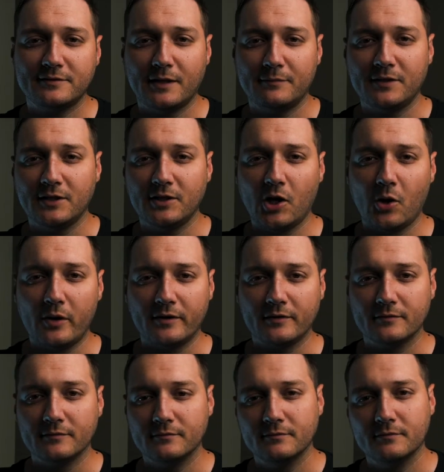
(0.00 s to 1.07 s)
something
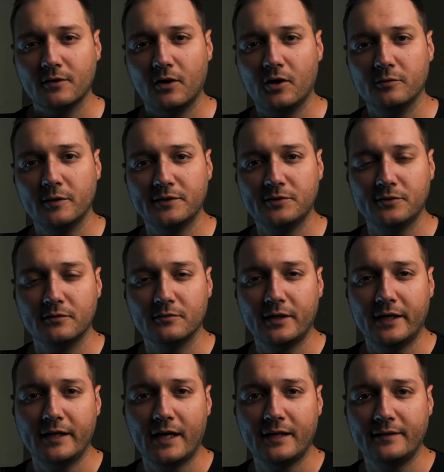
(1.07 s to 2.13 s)
going all the way to the
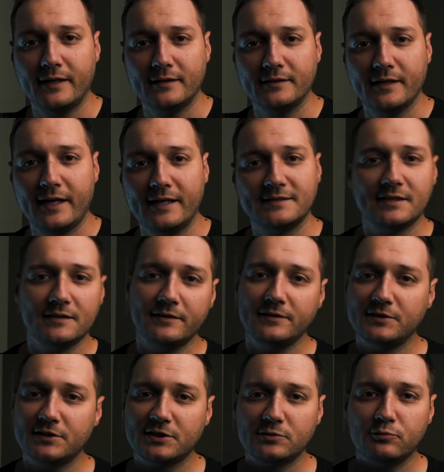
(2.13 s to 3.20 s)
right and then instantly
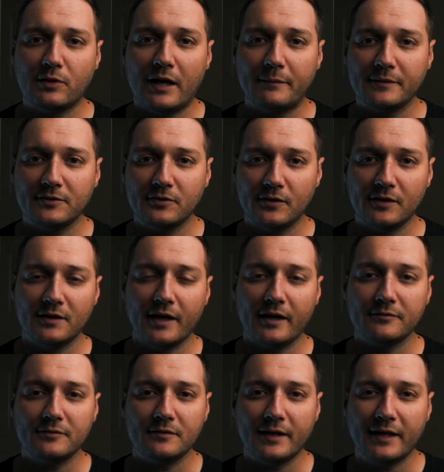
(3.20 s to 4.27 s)
just swapping to the
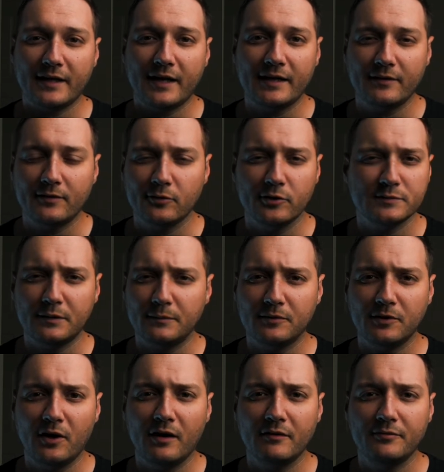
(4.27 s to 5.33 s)
left. That kind of throws
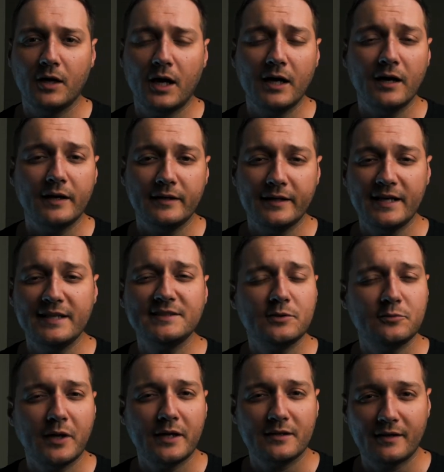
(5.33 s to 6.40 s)
people off. An easy
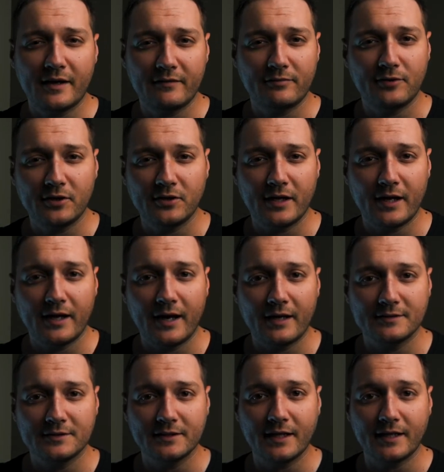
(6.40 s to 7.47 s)
way that I figured out how
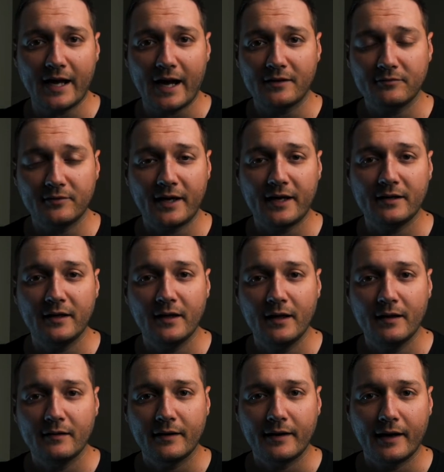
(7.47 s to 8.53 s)
to get out of that,
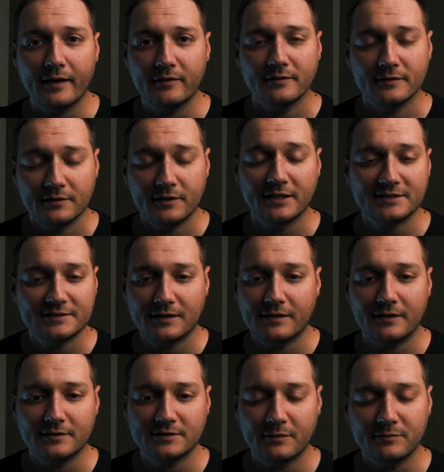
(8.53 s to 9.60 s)
because
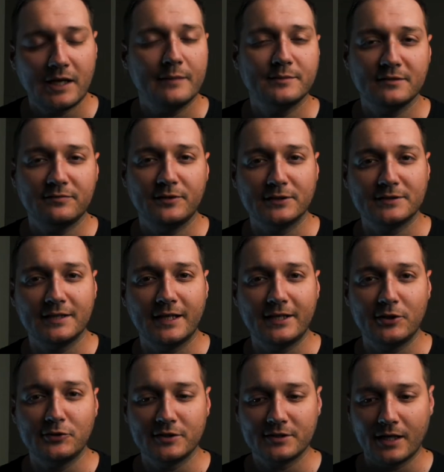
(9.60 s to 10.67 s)
sometimes it feels like
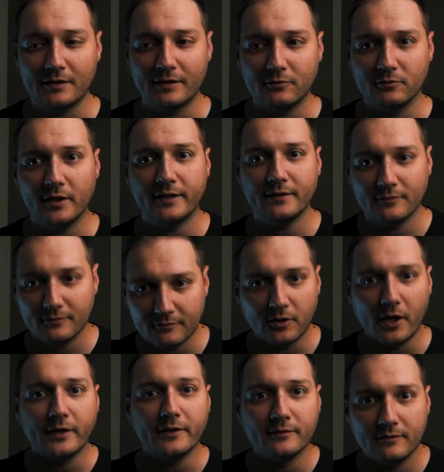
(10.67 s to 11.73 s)
you're just kind of like
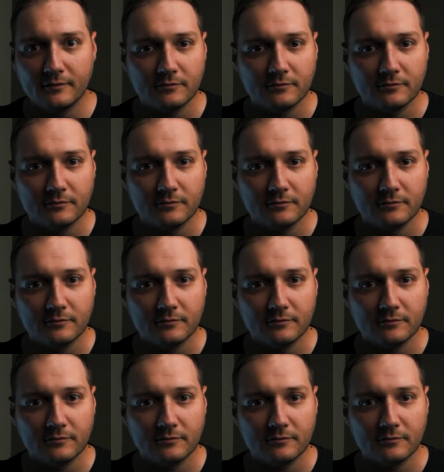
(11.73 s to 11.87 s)
right.